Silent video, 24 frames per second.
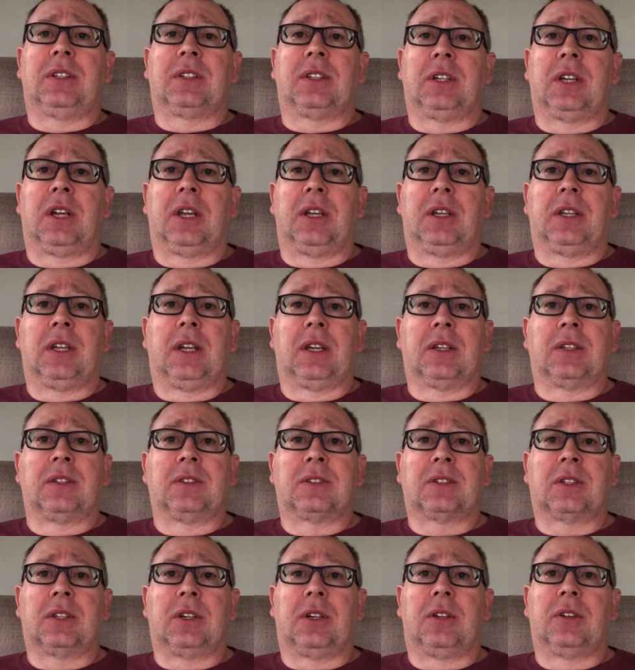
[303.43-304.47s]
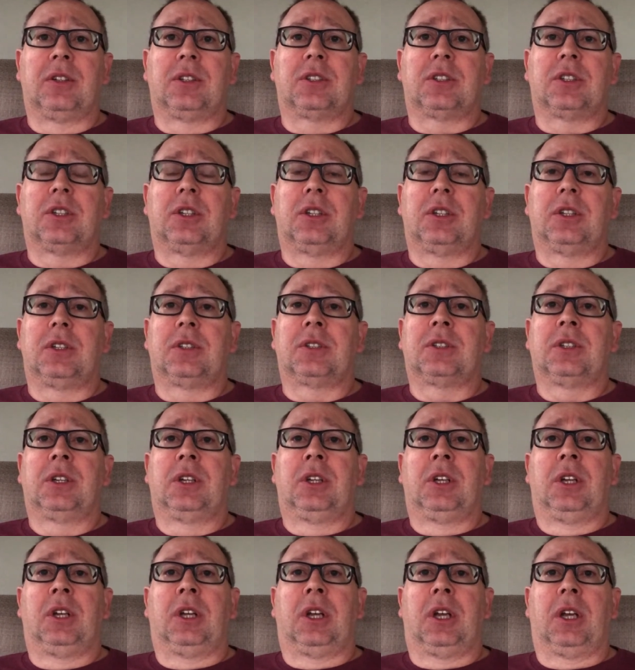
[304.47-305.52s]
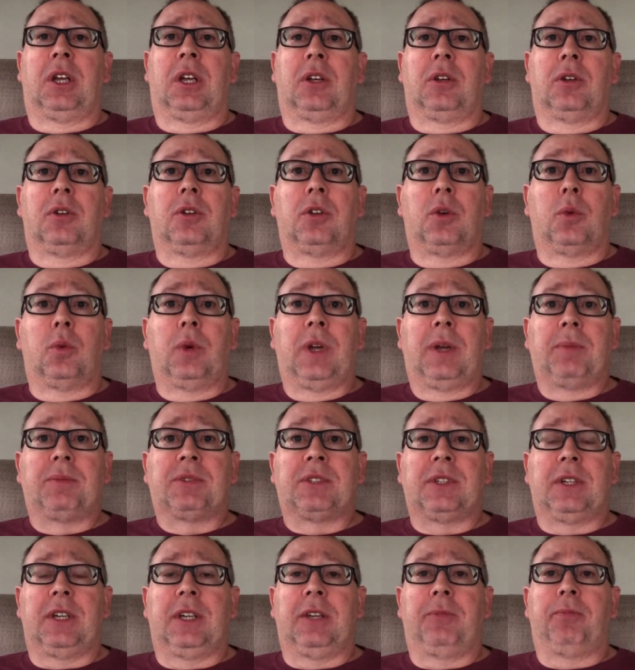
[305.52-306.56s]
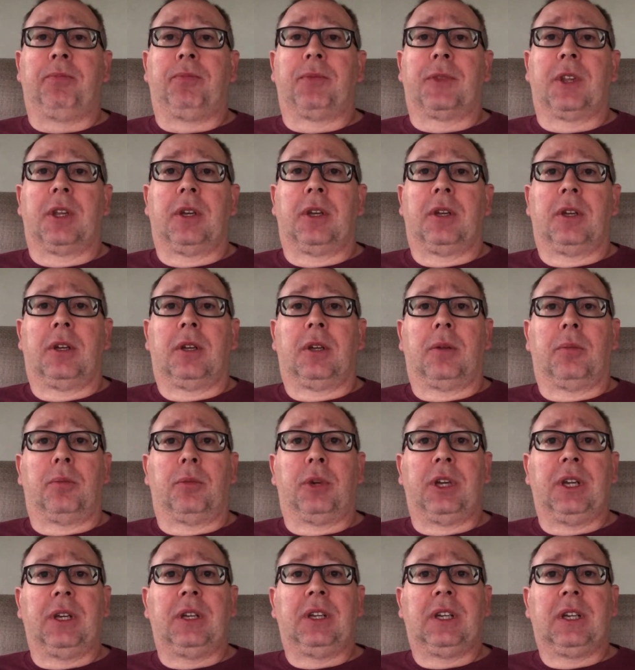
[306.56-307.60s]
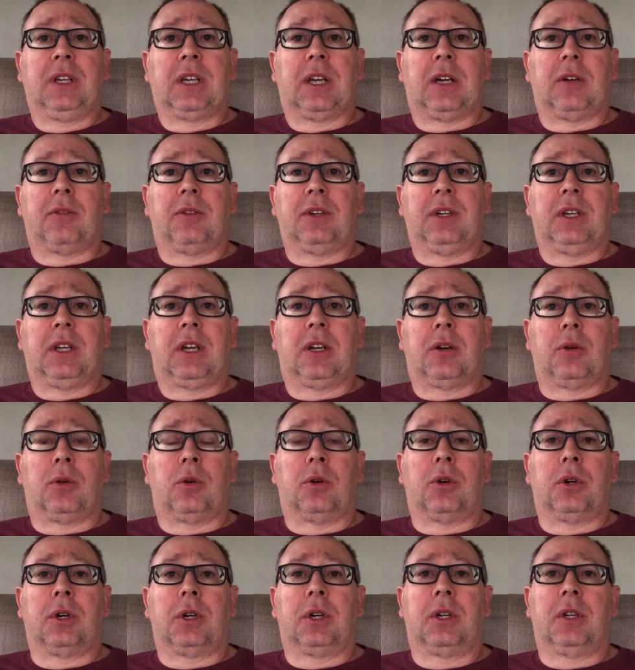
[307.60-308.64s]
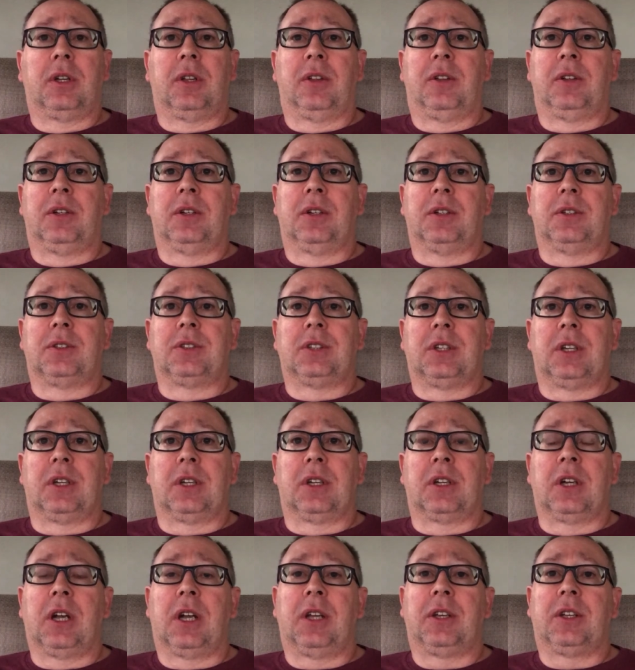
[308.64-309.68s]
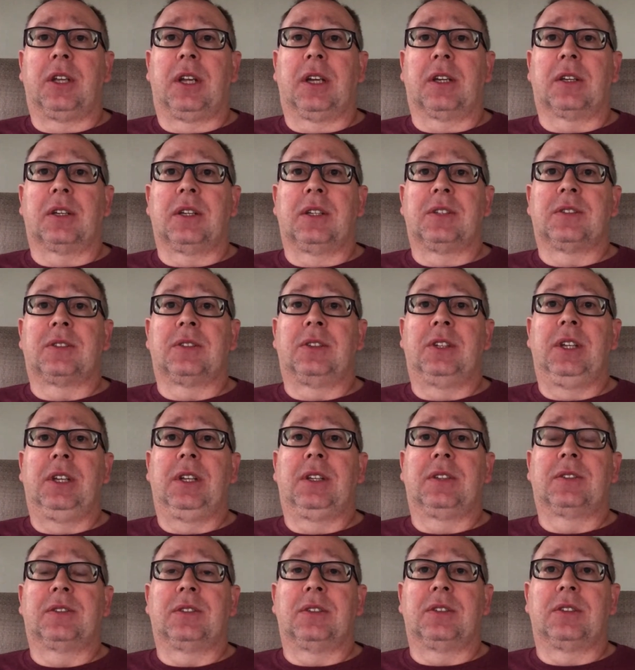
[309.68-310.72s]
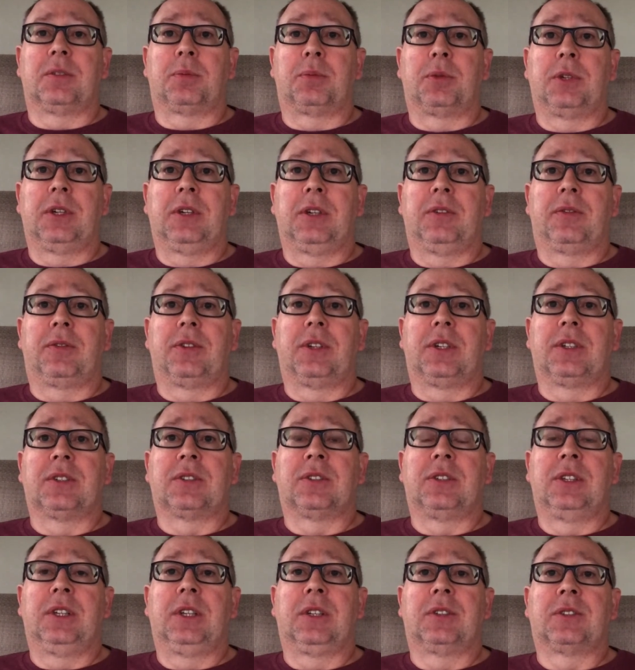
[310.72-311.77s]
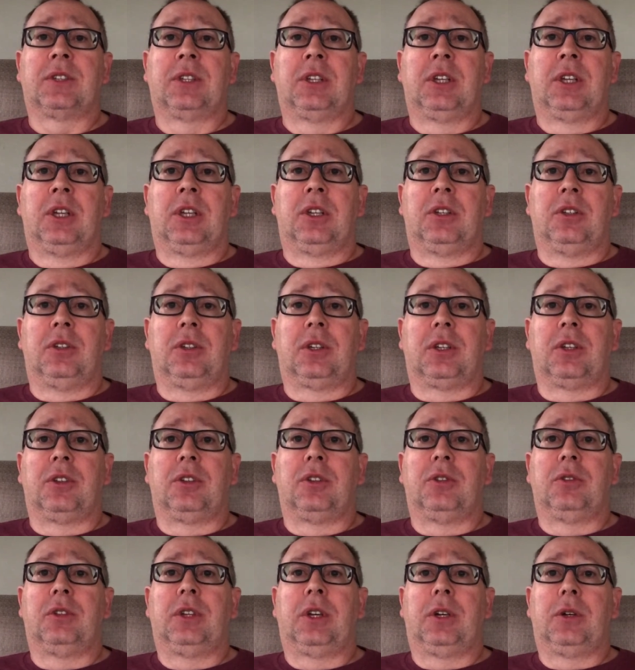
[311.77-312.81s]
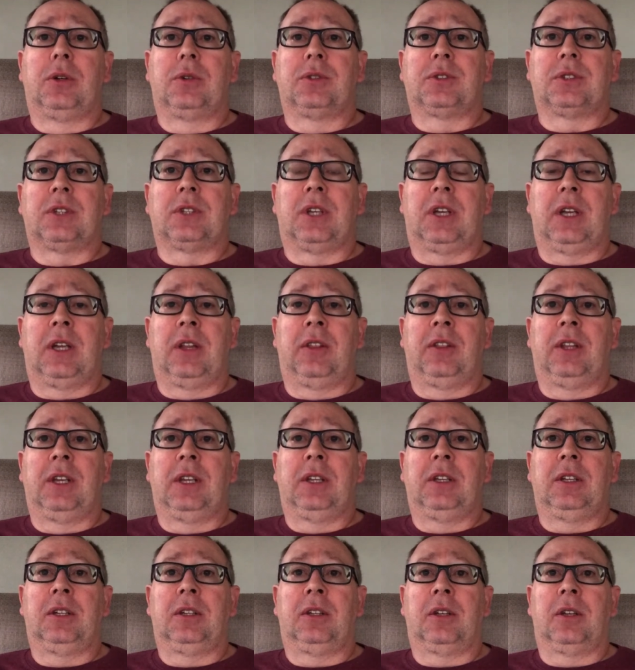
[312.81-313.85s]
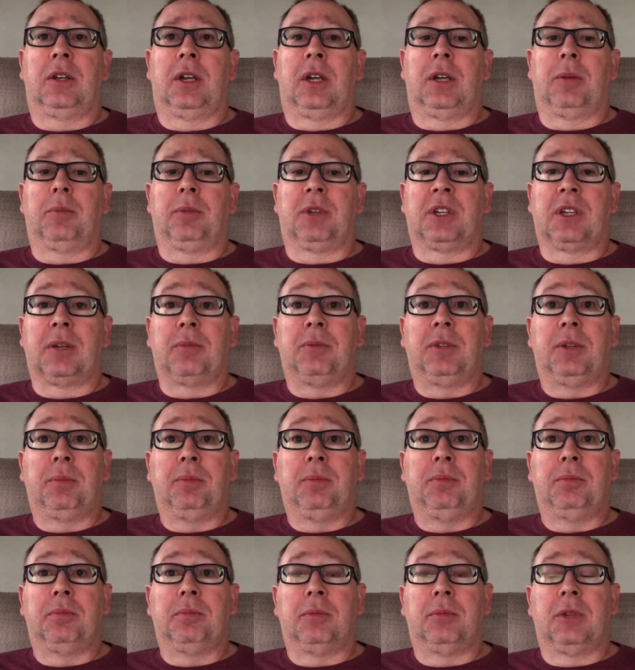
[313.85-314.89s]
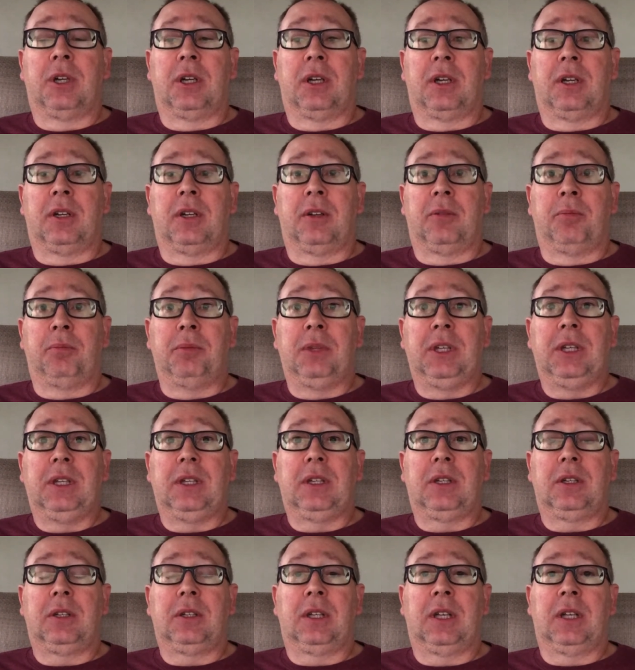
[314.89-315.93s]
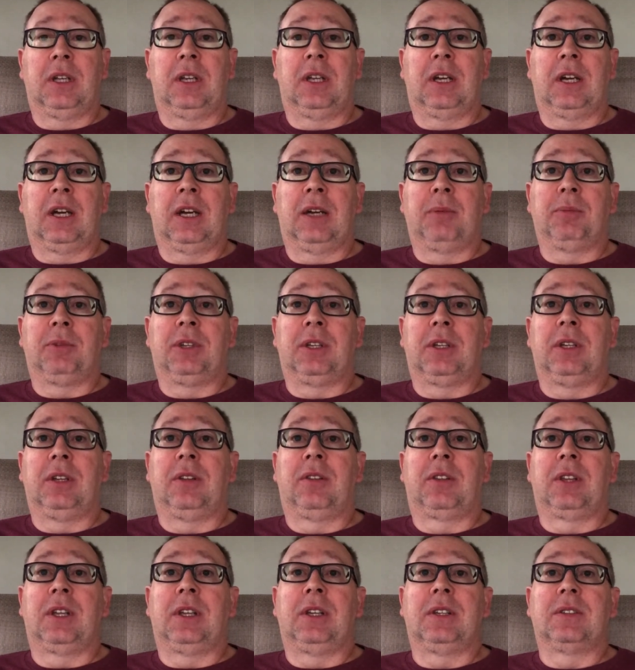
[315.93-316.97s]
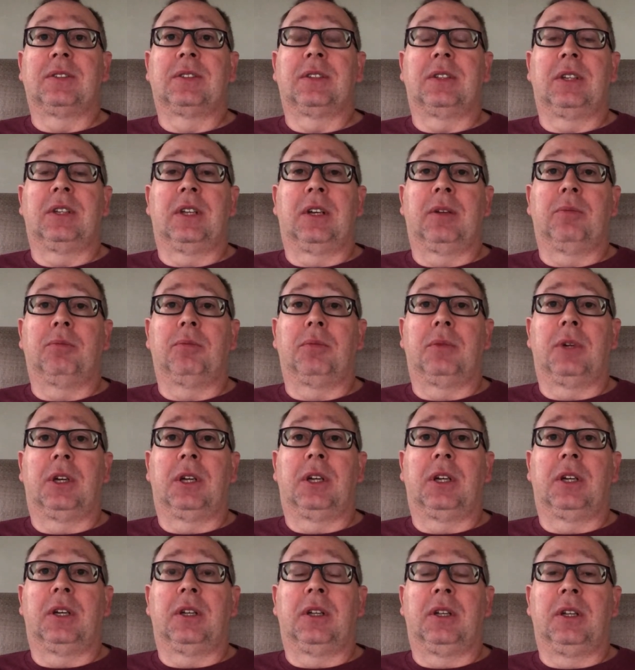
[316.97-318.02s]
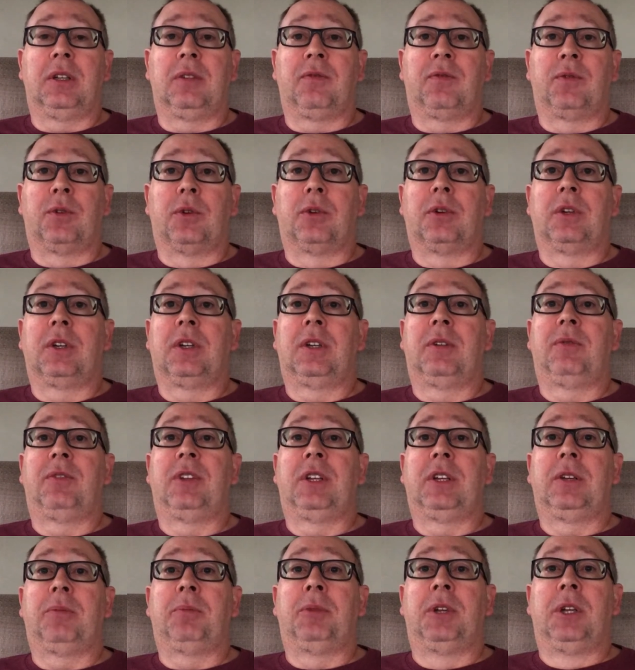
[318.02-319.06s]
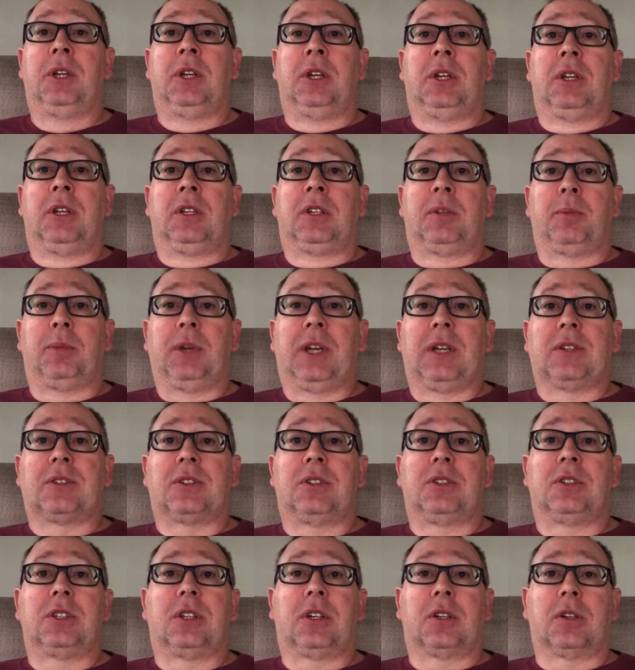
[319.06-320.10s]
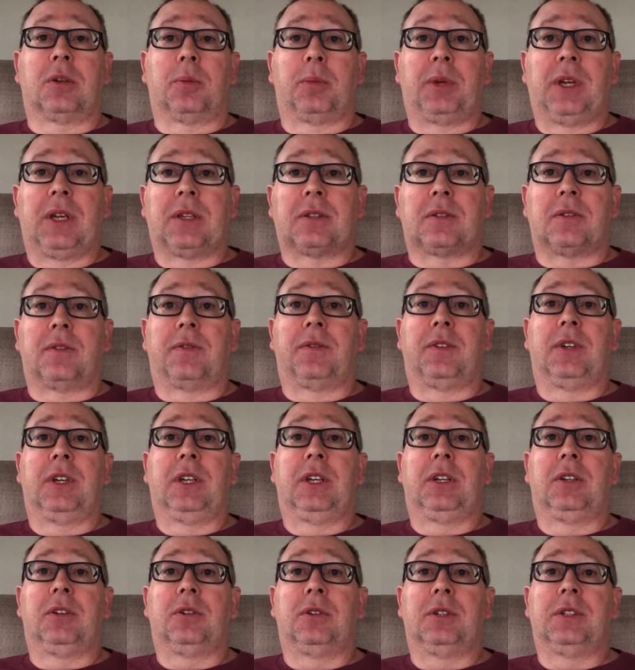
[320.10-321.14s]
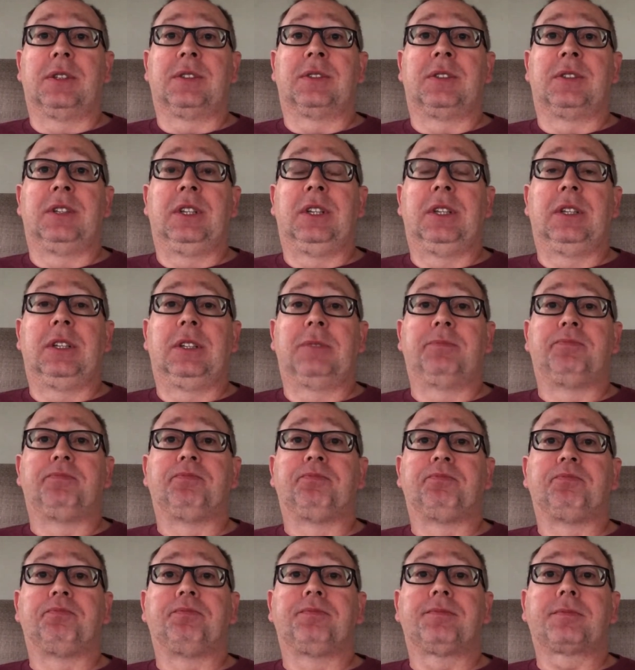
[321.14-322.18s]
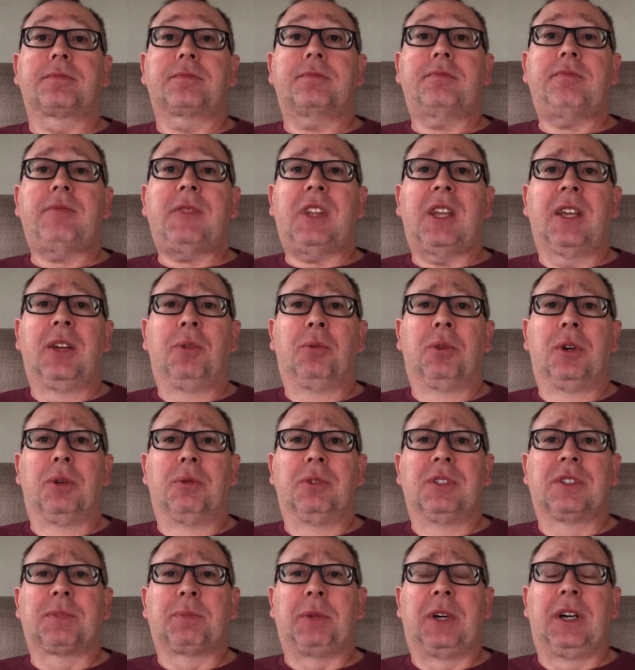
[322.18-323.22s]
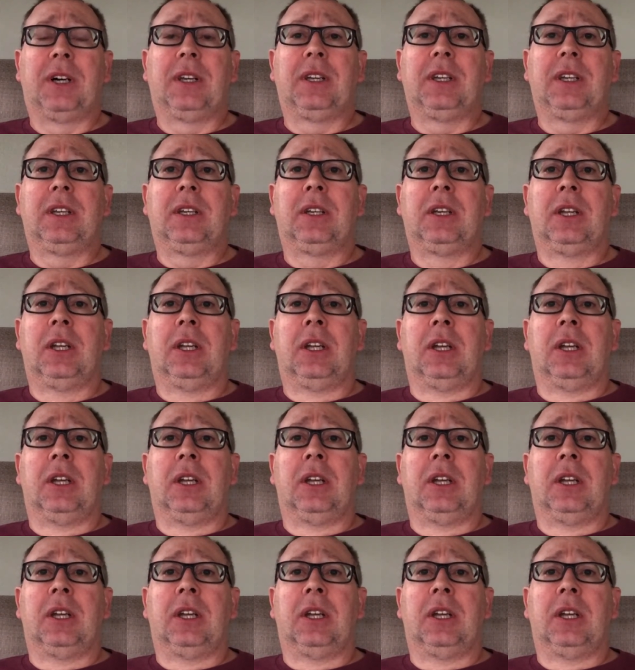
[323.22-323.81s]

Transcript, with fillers: to contact us. Call the church uh, go to the website, bradentoncalvary.org. There's uh, contact us links, there's pray for us links. You can do those. Uh, they um, come to uh, me, and I'm getting things, and I'm uh, forwarding them to Pastor Chuck or Pastor Fernando as needed, and we're responding.